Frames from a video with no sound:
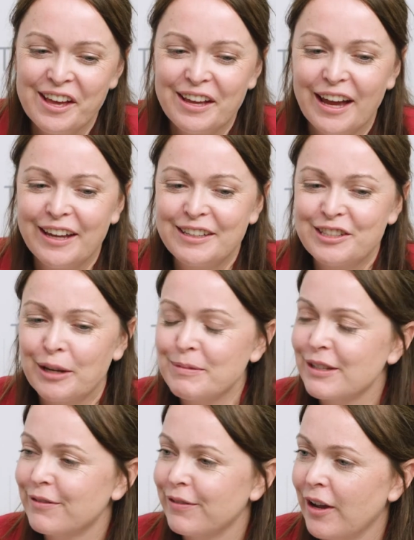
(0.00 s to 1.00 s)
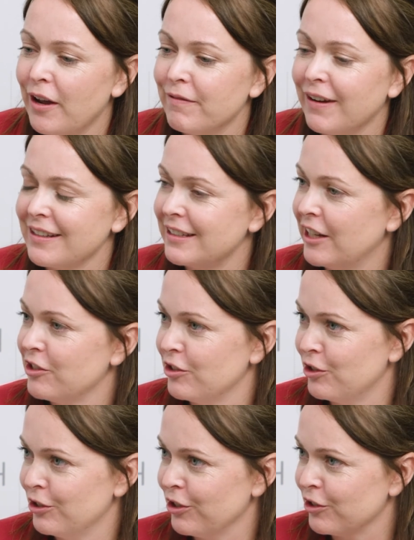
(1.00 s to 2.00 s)
In terms of
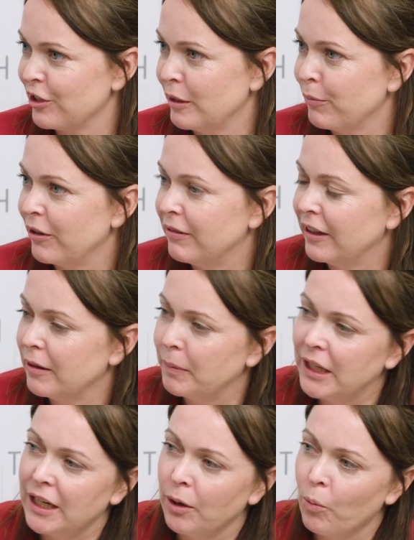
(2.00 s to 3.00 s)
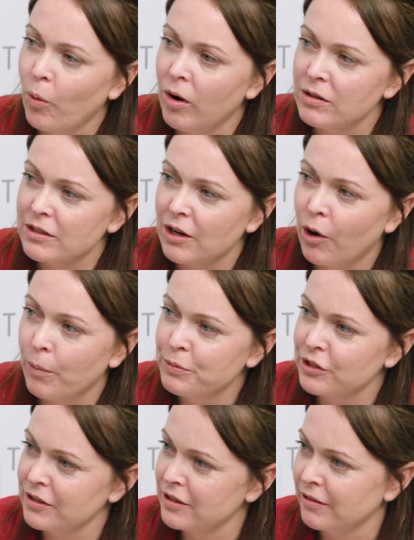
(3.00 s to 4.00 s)
vaccinations, you touched on it briefly at the beginning. What
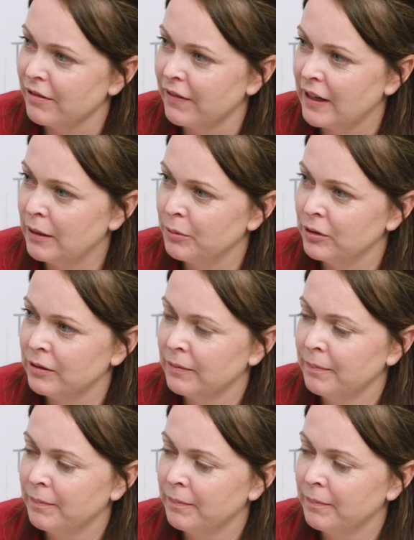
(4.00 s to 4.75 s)
options are available?